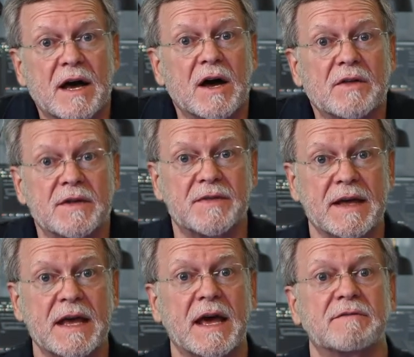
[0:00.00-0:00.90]
out that
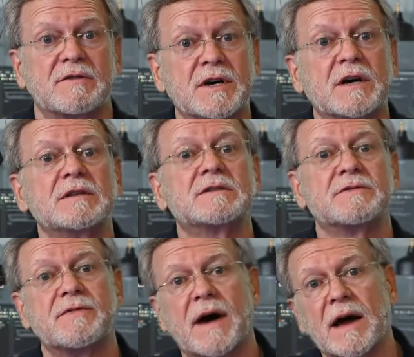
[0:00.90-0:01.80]
they have tons of
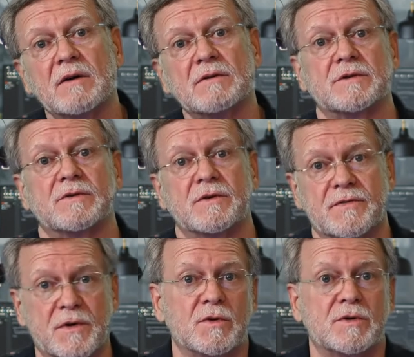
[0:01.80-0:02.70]
files on their
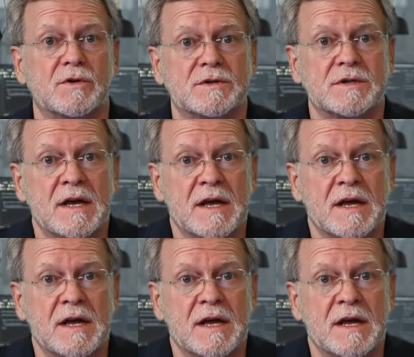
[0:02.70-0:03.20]
folders